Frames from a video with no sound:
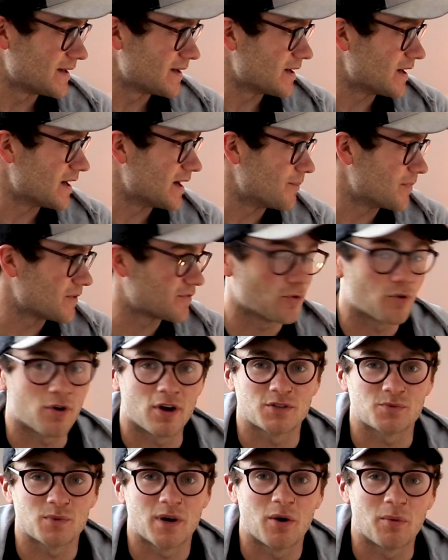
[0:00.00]
if all
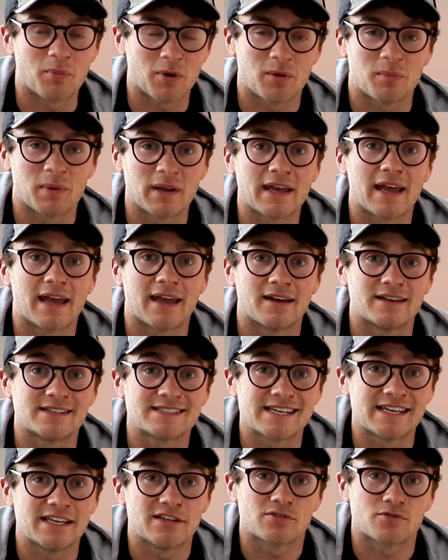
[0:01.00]
goes well, I'm going to be getting a
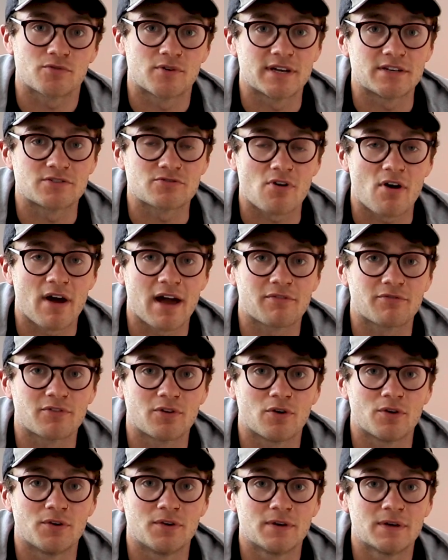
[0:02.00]
T3
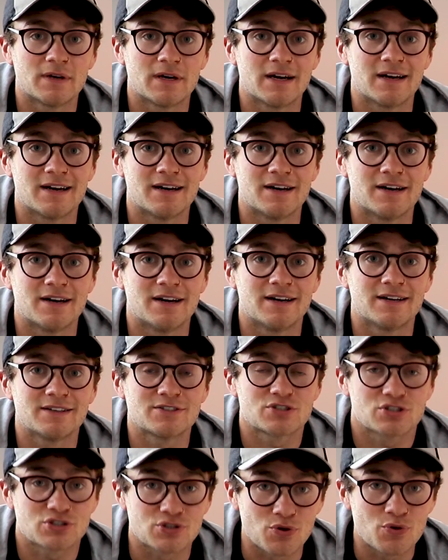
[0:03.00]

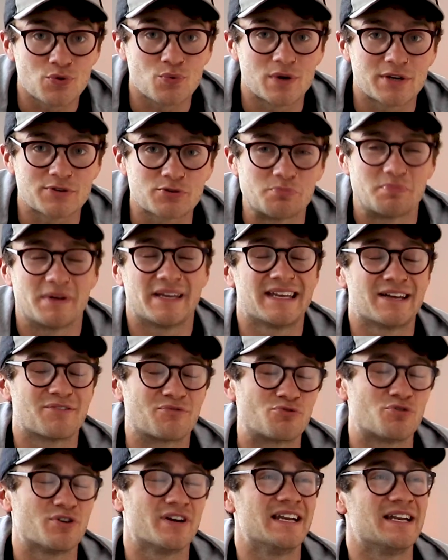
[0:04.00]
triathlon suit, which will be
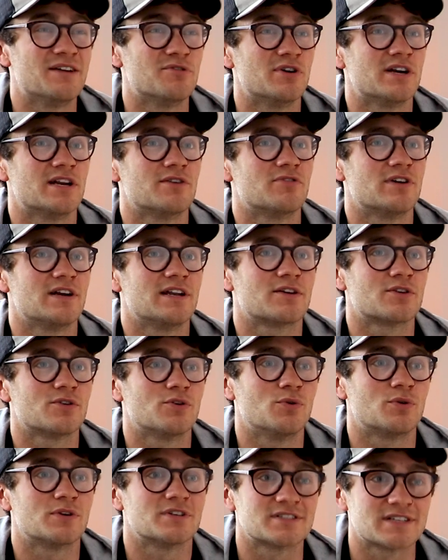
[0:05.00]
really
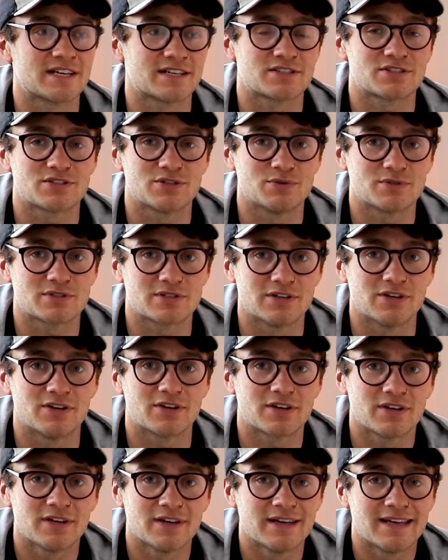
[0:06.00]
cool because their suits
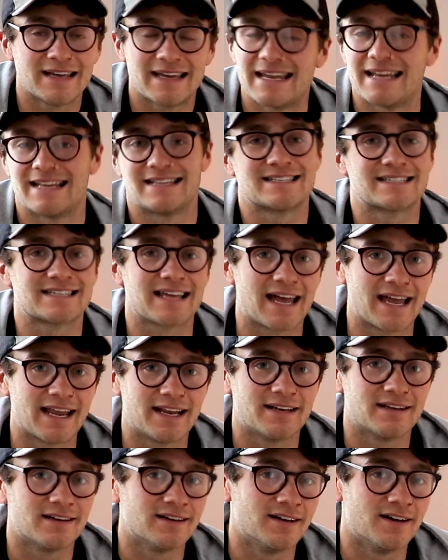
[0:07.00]
look
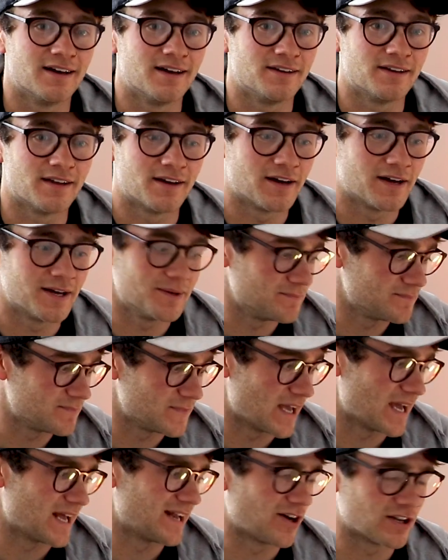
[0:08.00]
insane and
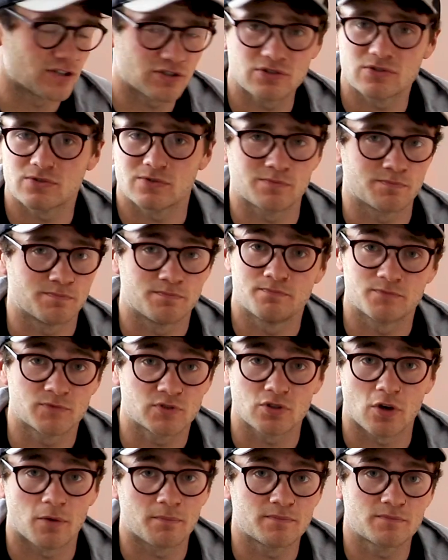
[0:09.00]
yeah, like
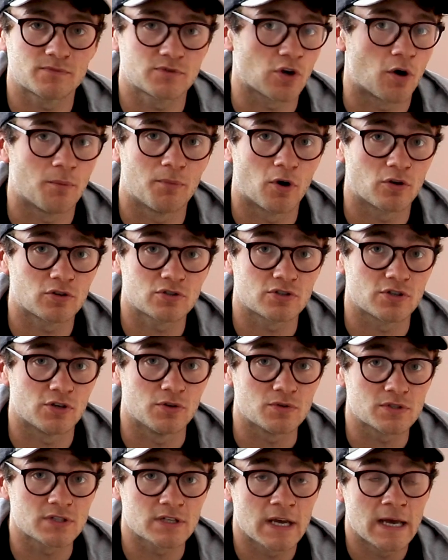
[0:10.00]
top-notch suits.